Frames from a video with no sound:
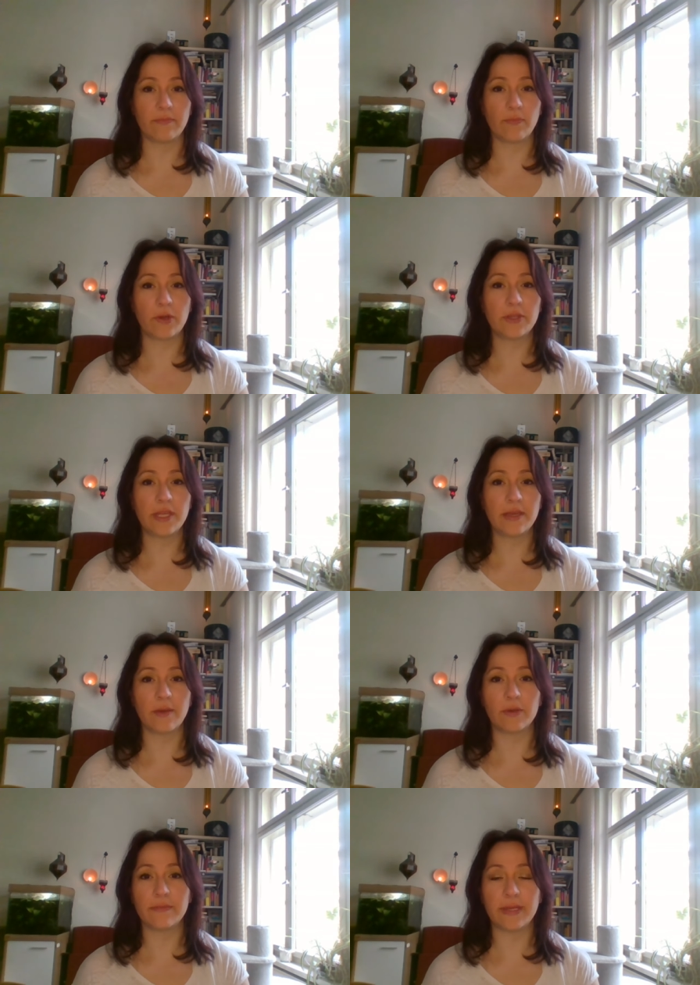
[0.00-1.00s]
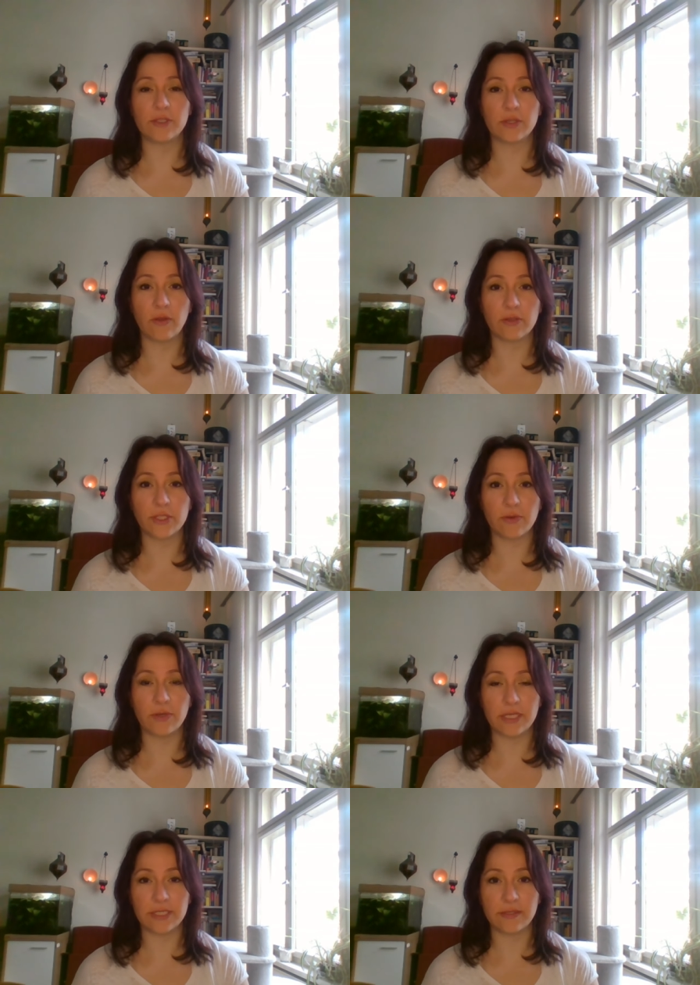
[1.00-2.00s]
One thing I want to mention also
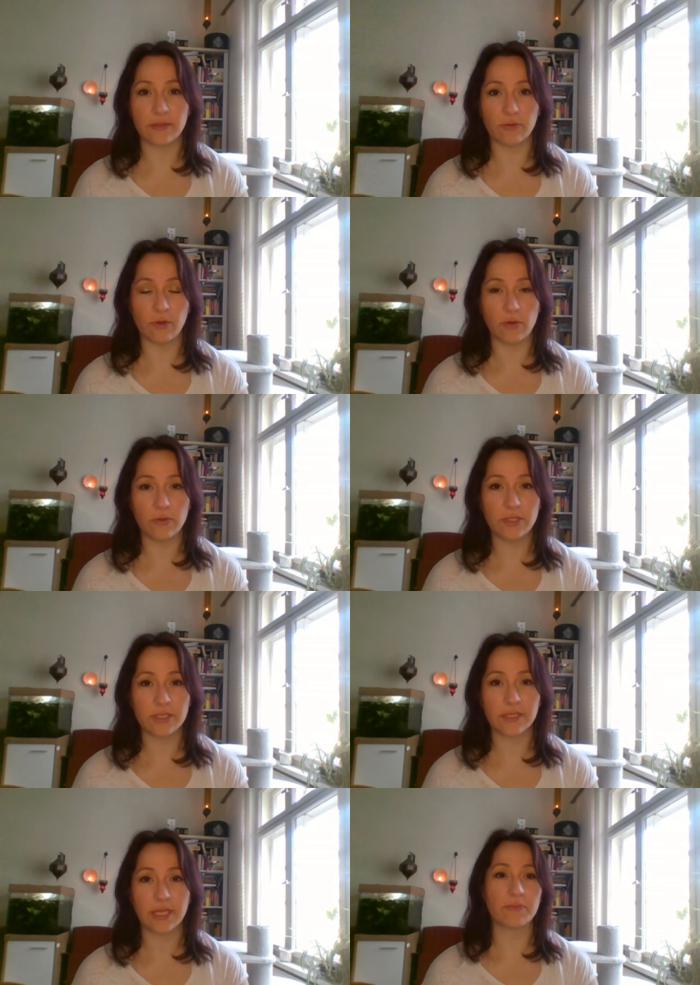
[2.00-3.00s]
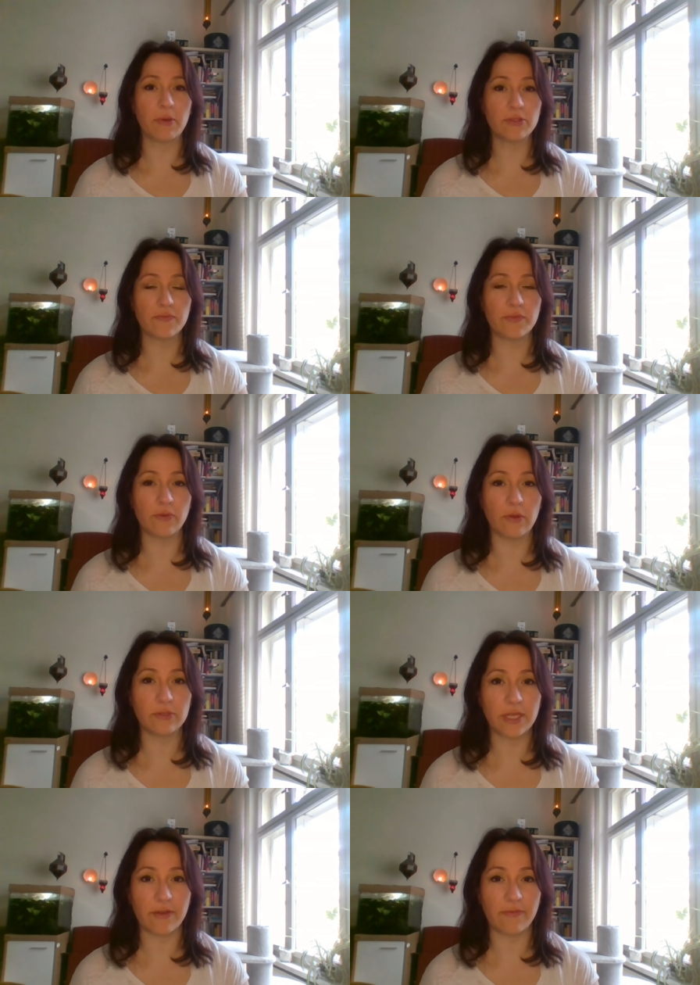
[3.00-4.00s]
is the roads. Most of the
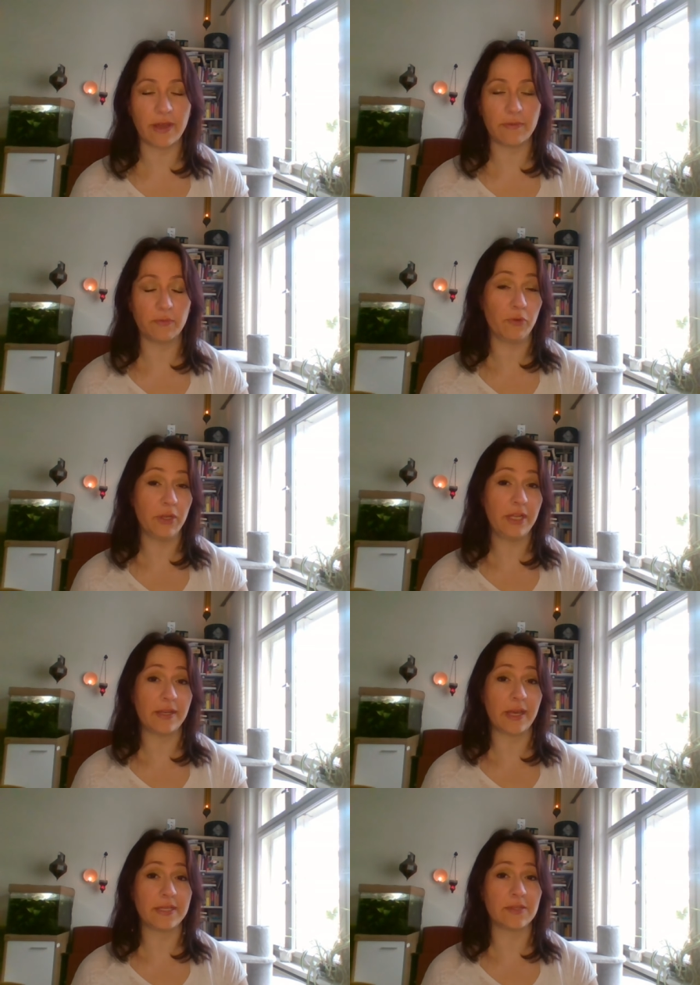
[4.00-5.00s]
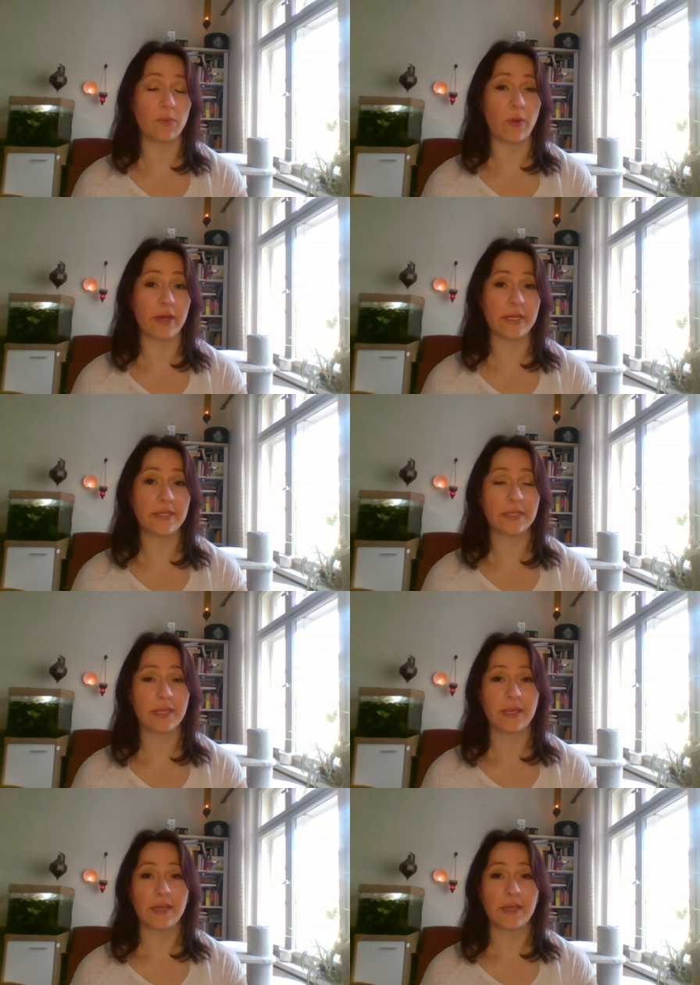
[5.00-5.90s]
roads are really nice and wide,